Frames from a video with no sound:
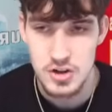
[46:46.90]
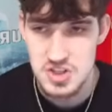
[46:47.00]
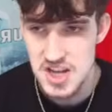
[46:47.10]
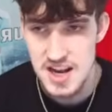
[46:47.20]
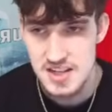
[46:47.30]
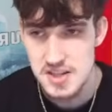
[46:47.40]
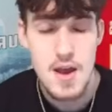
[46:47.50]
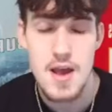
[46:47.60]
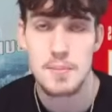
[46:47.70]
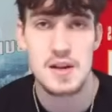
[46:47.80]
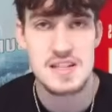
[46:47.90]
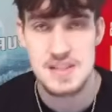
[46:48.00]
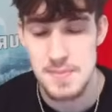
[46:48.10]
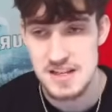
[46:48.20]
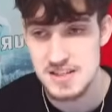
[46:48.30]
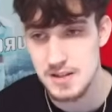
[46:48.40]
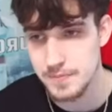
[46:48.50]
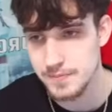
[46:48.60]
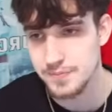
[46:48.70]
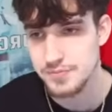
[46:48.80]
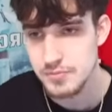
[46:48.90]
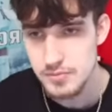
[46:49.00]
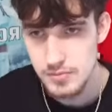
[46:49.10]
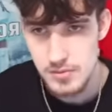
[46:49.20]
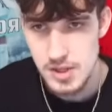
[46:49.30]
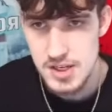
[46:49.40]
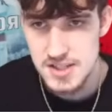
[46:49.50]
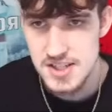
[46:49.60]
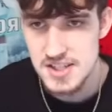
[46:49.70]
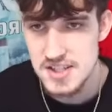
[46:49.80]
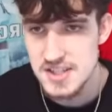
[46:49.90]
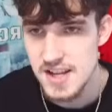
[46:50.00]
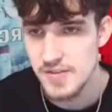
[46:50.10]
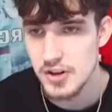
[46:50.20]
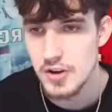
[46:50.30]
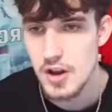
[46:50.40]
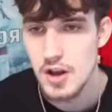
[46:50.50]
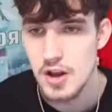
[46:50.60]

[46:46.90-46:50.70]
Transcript: undersized, but he's amazing. 67